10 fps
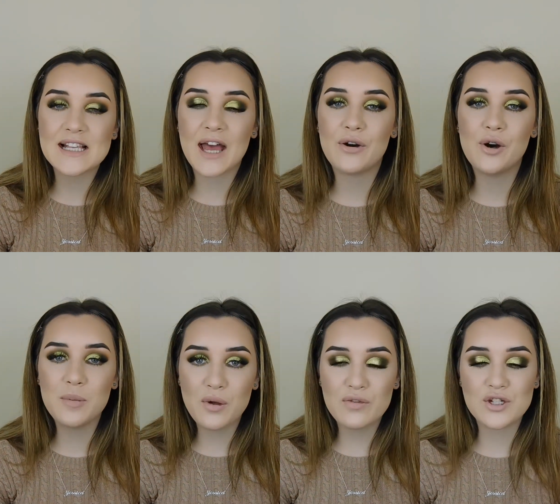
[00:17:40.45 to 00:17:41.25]
I hope
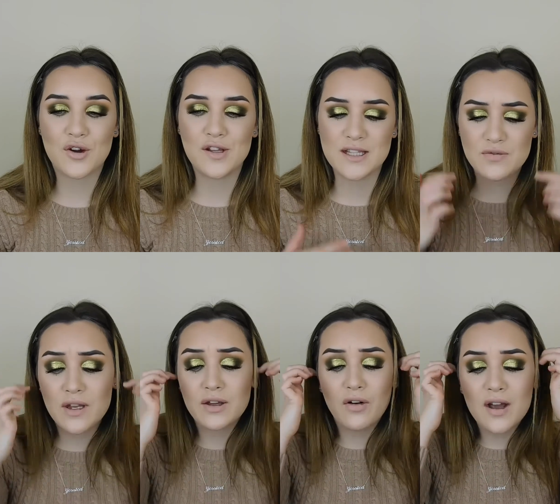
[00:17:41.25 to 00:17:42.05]
you've enjoyed this
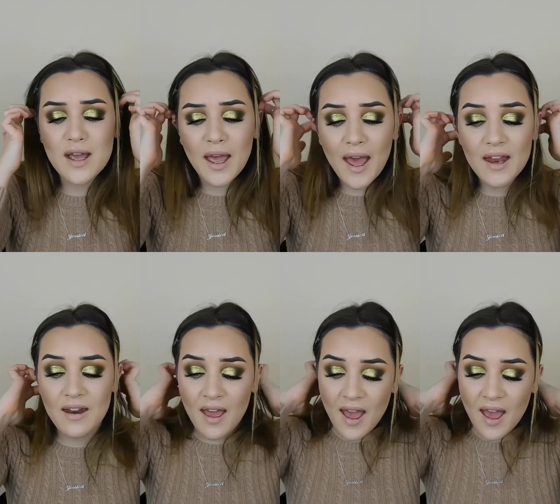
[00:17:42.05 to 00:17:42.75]
video. Again,